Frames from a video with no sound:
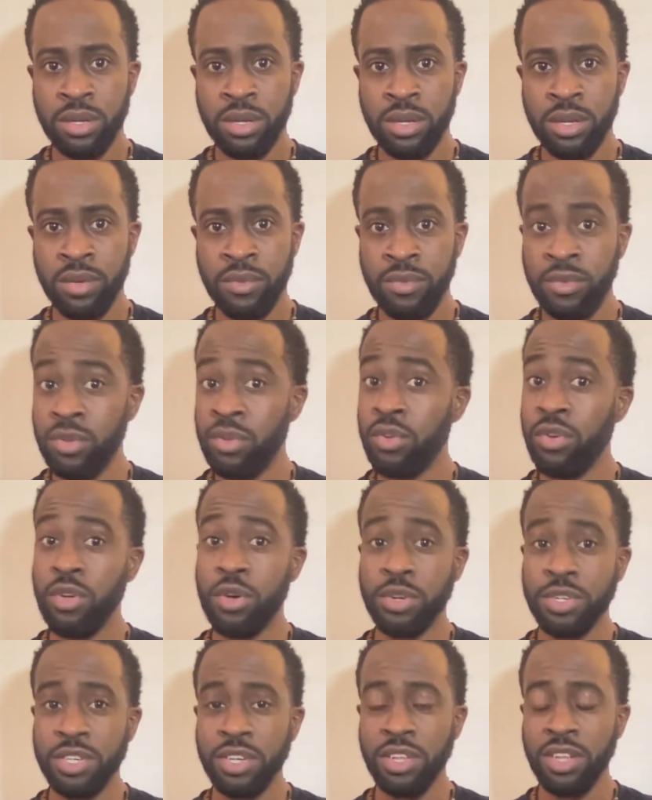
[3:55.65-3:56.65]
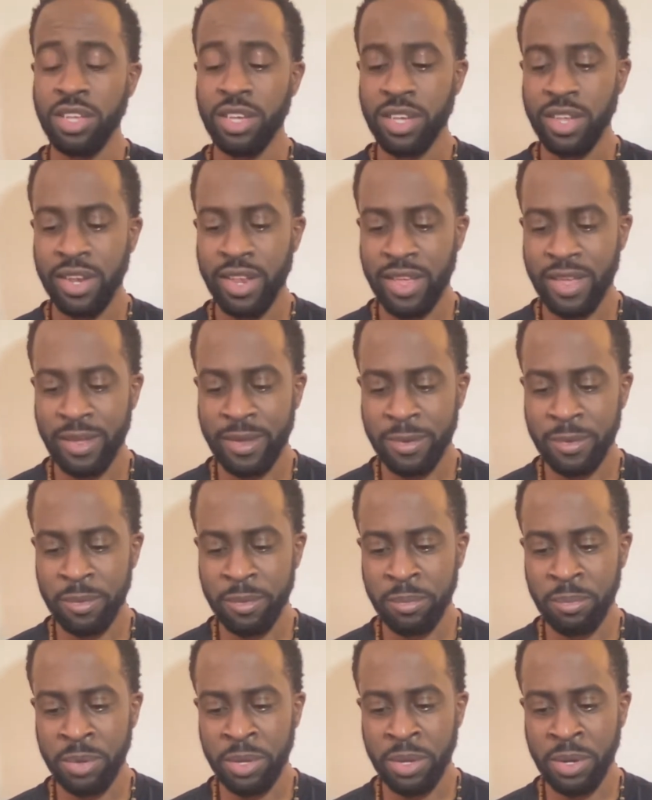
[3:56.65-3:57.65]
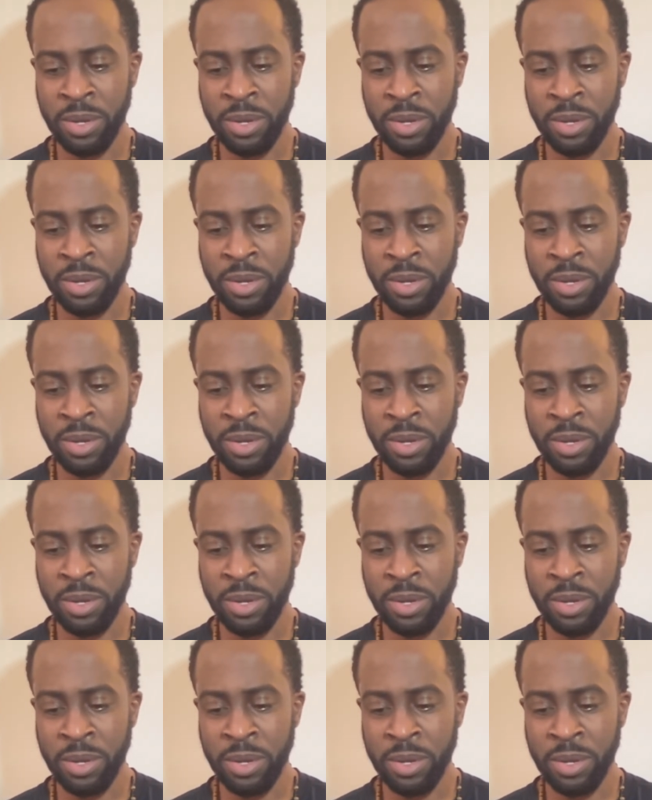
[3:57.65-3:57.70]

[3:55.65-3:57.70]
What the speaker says: if you don't know what you're looking at, but